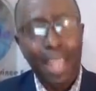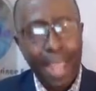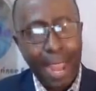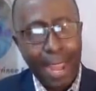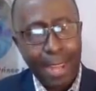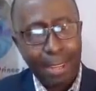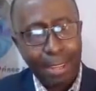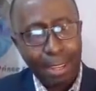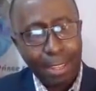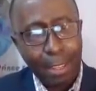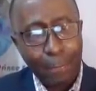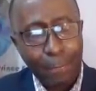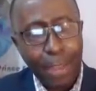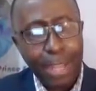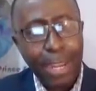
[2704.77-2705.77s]
And the
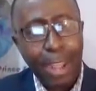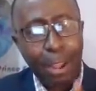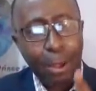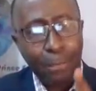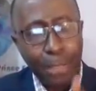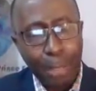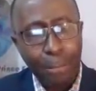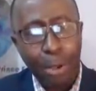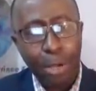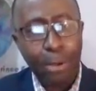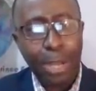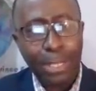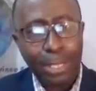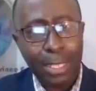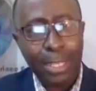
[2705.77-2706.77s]
father of
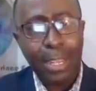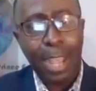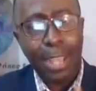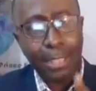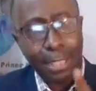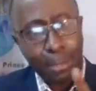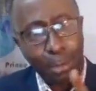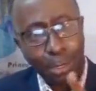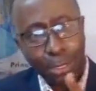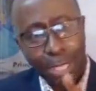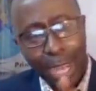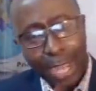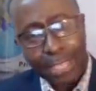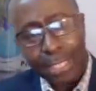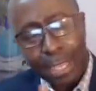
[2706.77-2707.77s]
democracy, as he was
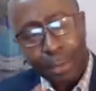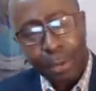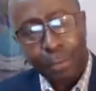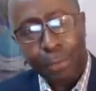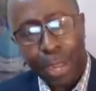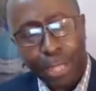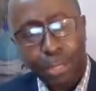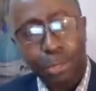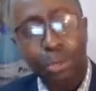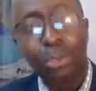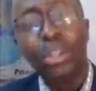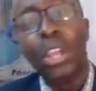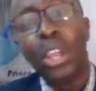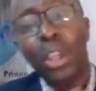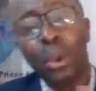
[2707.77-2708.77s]
largely referred to,
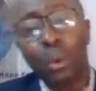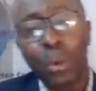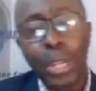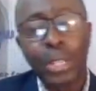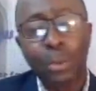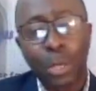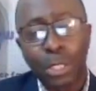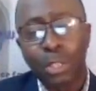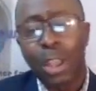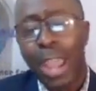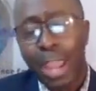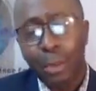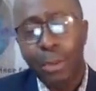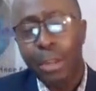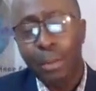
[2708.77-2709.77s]
which was not
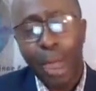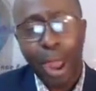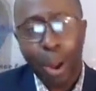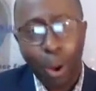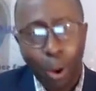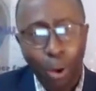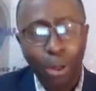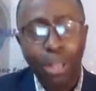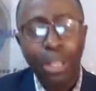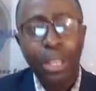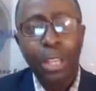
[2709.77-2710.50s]
agreed by all,